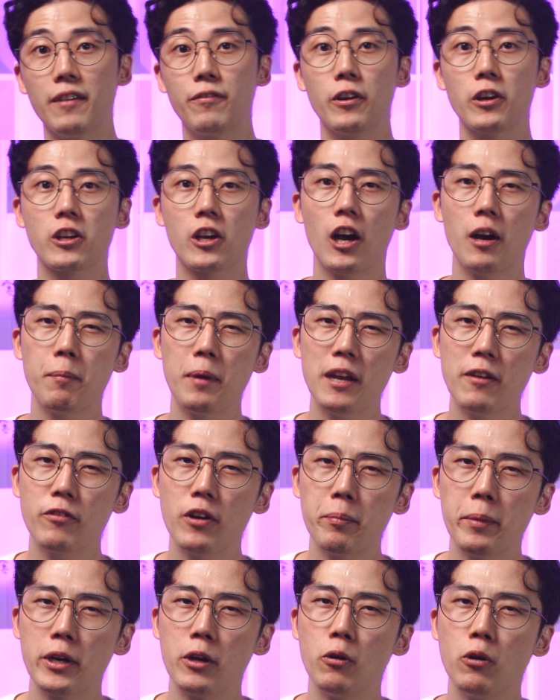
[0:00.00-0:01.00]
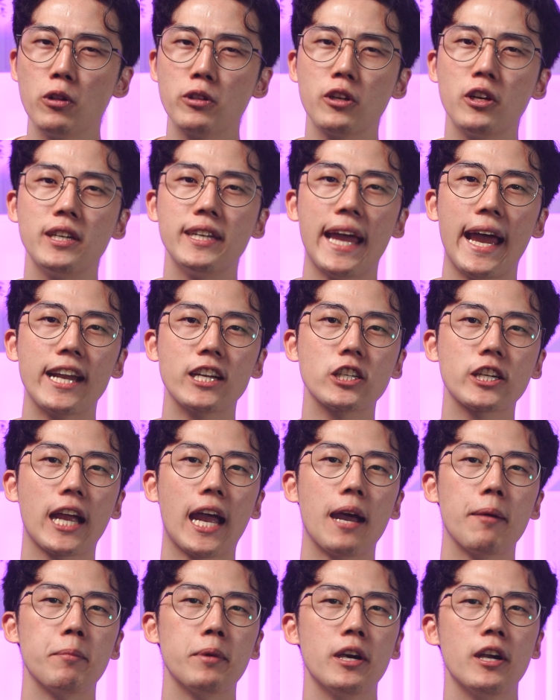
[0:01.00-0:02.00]
if you're coming from an older dash
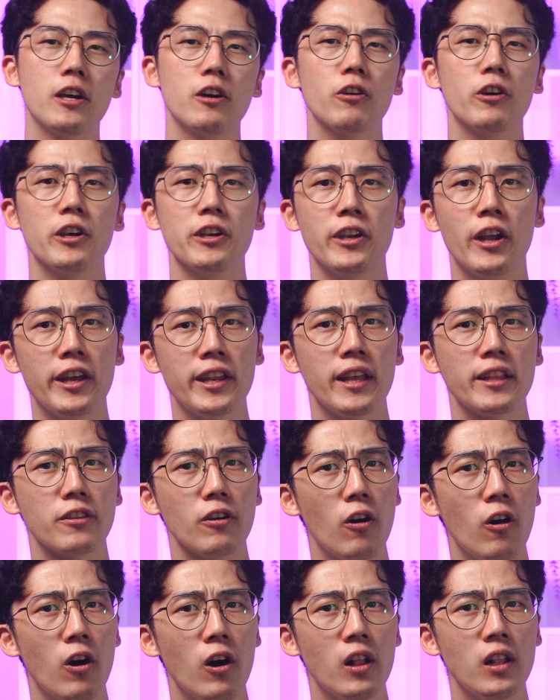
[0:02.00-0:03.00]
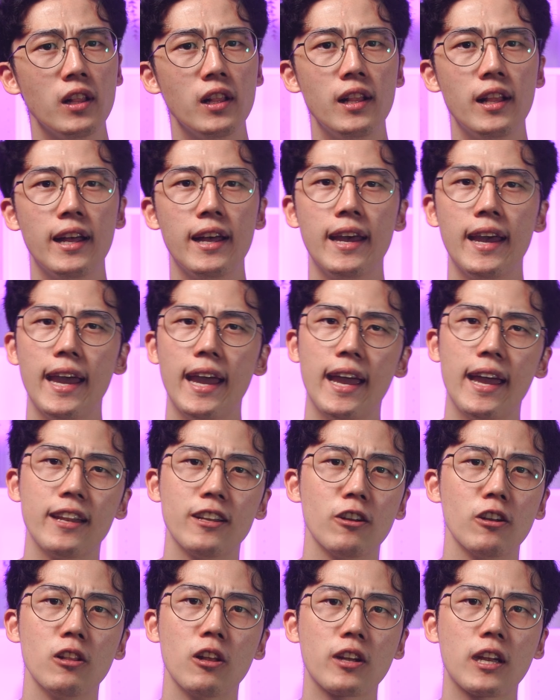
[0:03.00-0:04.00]
camera or none at all,
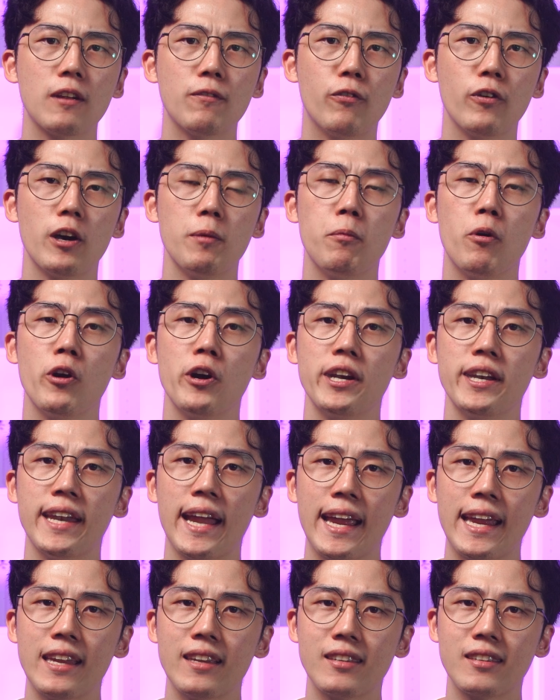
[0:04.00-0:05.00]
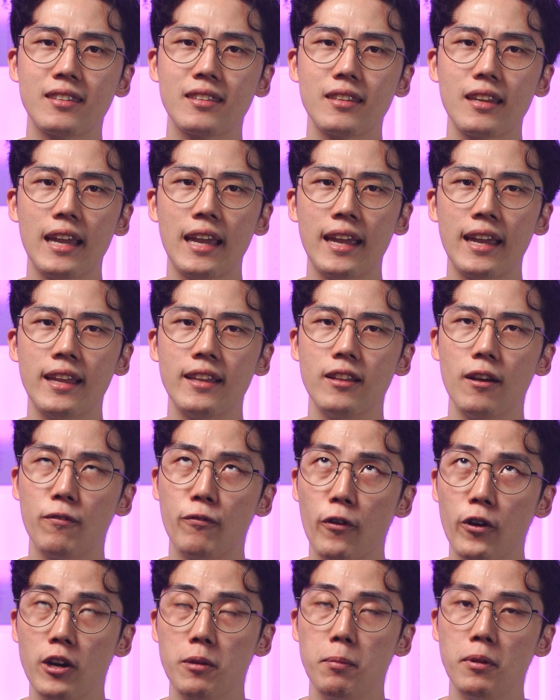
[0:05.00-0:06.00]
and you're looking for a more nice and
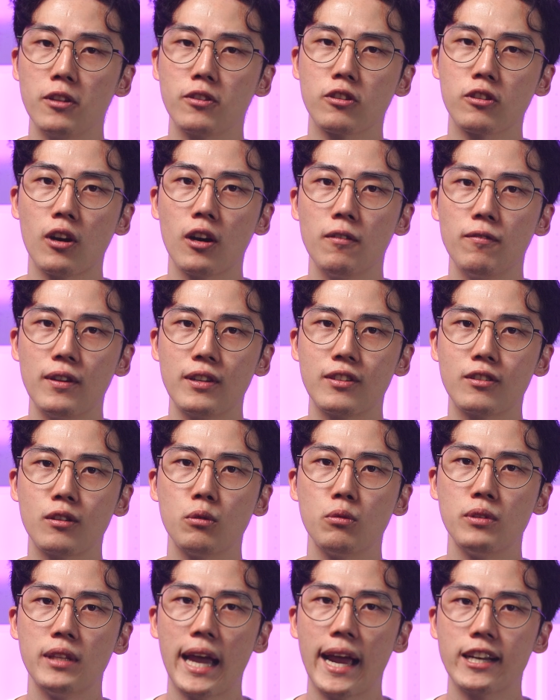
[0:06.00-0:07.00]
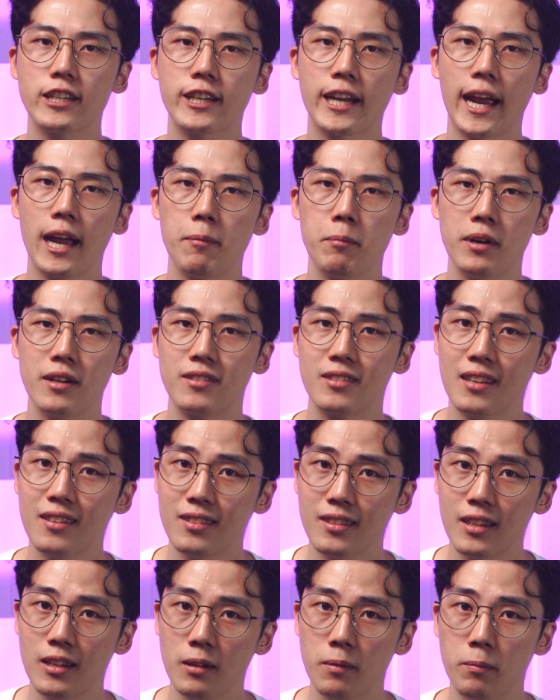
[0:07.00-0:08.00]
affordable StarViz 2 dash camera
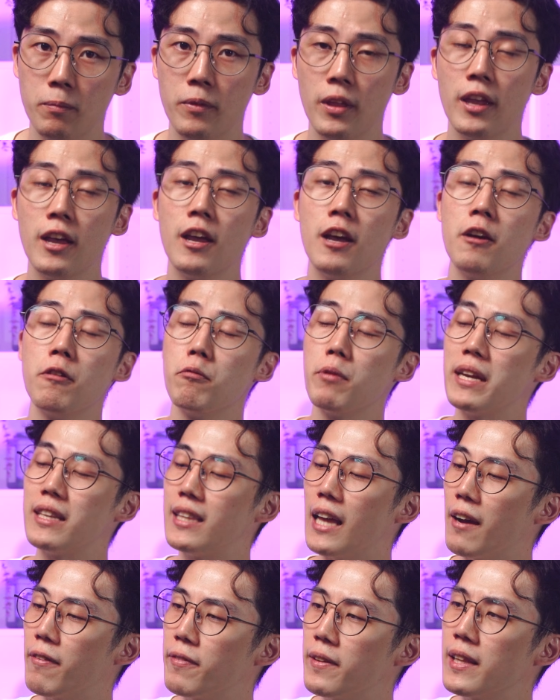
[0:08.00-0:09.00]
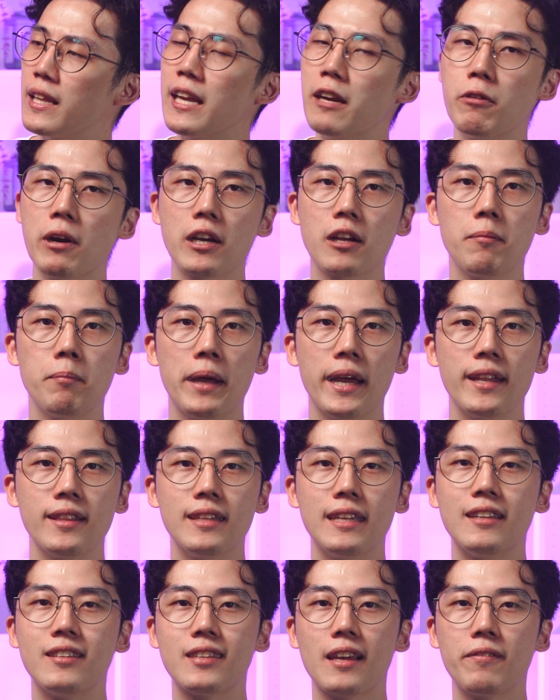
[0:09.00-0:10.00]
system, we definitely recommend
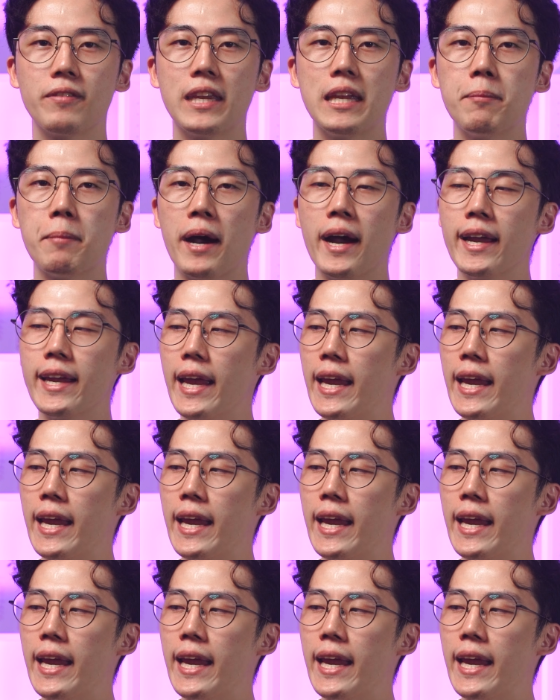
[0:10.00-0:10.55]
the 70mm